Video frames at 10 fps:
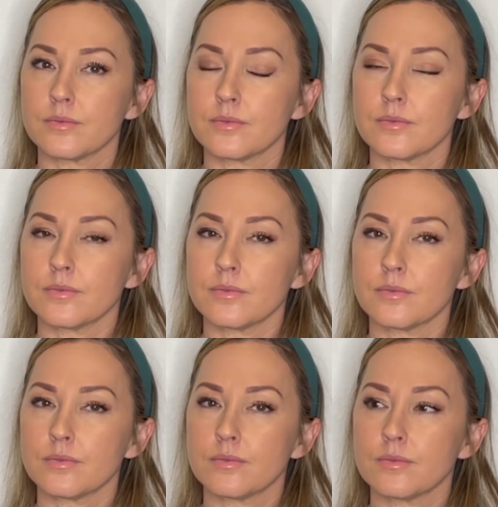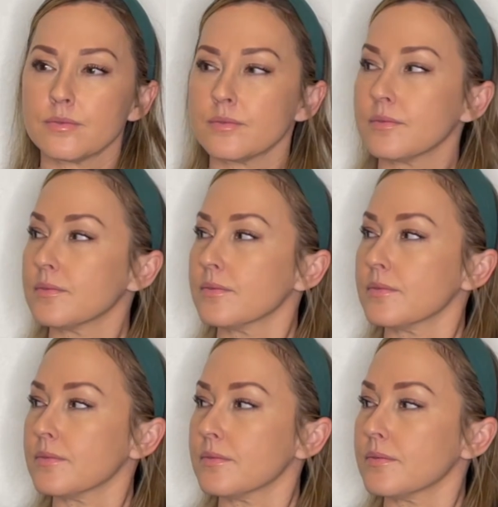
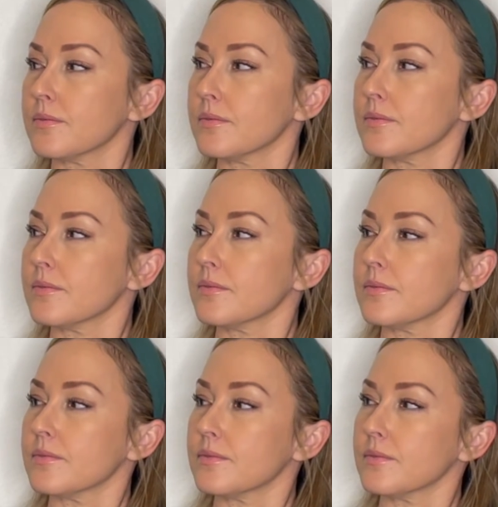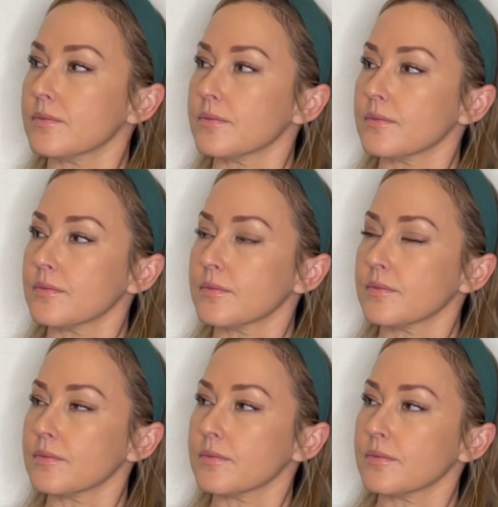
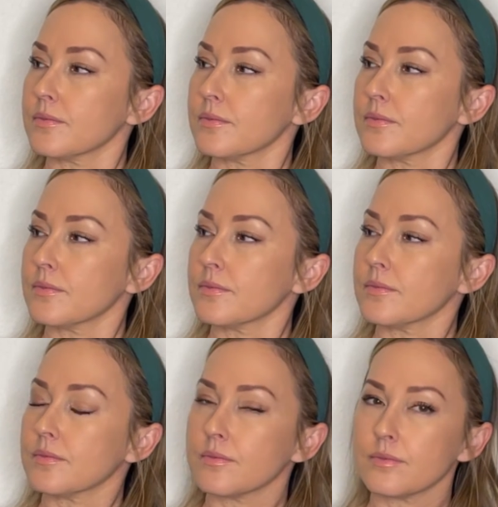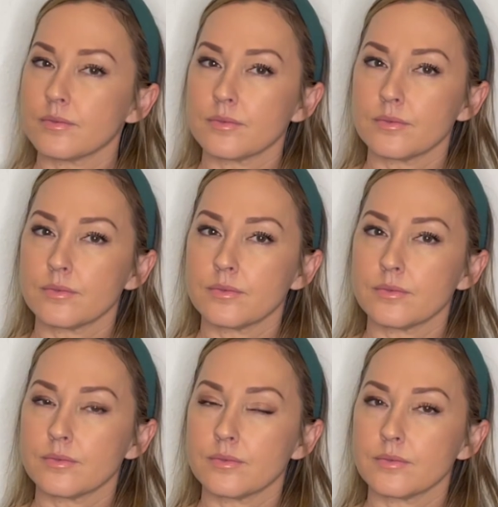
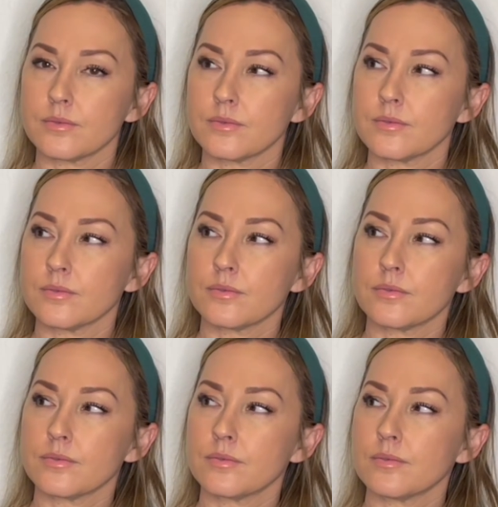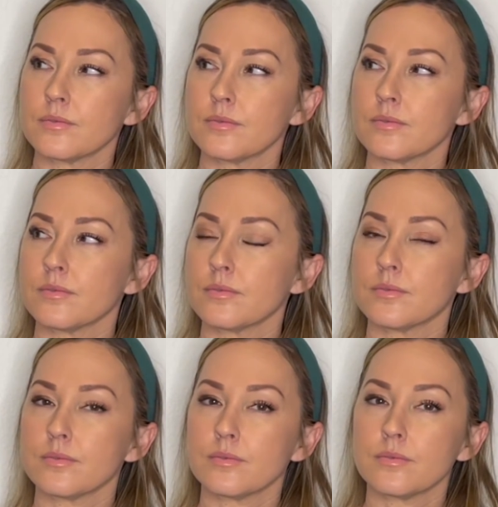
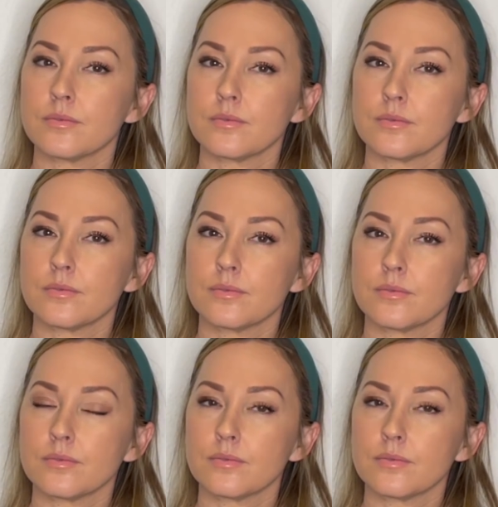(not speaking)